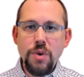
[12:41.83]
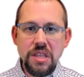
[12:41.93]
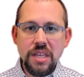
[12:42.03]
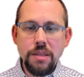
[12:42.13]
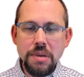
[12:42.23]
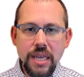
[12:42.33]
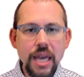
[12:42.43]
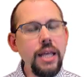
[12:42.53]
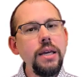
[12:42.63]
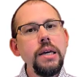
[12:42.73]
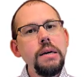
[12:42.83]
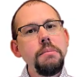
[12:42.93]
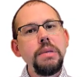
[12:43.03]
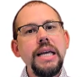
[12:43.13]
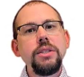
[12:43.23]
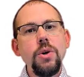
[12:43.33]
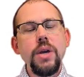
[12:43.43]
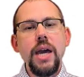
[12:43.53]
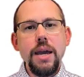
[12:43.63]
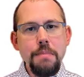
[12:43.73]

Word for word: with at the beginning, but that's okay.